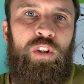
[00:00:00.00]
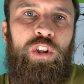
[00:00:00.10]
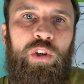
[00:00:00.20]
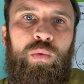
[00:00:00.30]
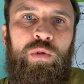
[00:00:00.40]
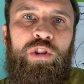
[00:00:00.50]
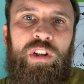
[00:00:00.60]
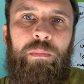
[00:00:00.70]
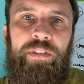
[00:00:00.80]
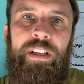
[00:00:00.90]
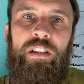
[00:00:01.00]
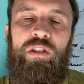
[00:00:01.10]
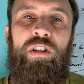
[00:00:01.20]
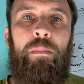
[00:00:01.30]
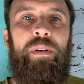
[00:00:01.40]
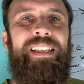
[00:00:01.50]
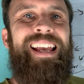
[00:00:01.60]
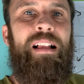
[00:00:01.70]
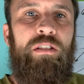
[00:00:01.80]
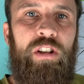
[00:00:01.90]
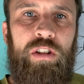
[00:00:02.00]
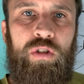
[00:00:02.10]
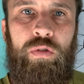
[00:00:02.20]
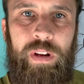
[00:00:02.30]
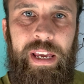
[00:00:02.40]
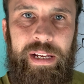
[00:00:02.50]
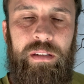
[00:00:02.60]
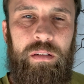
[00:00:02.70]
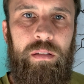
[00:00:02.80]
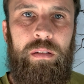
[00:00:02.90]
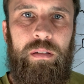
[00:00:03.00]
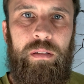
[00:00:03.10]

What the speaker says: use something that somebody else has created.